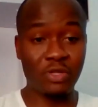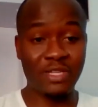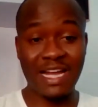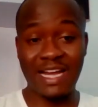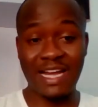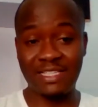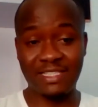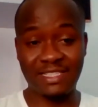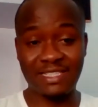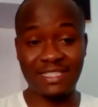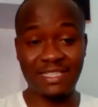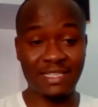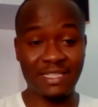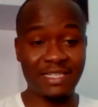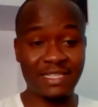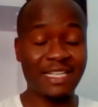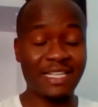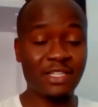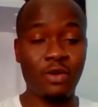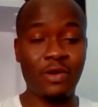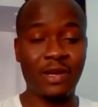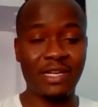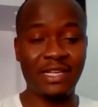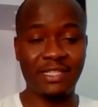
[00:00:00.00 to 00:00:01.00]
than it has
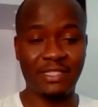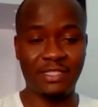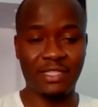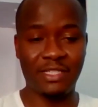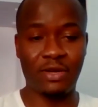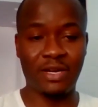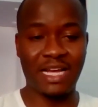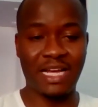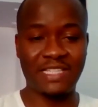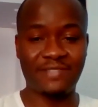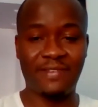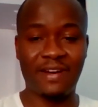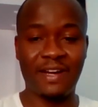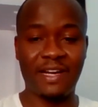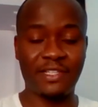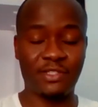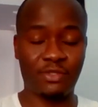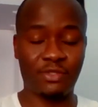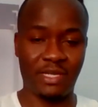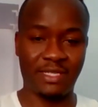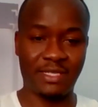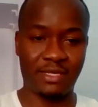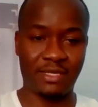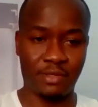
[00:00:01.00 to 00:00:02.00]
currently done as far as
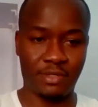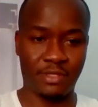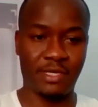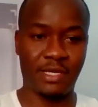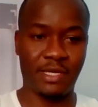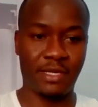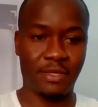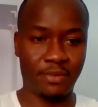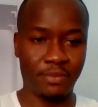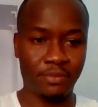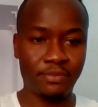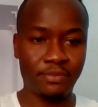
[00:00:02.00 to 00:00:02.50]
today is concerned.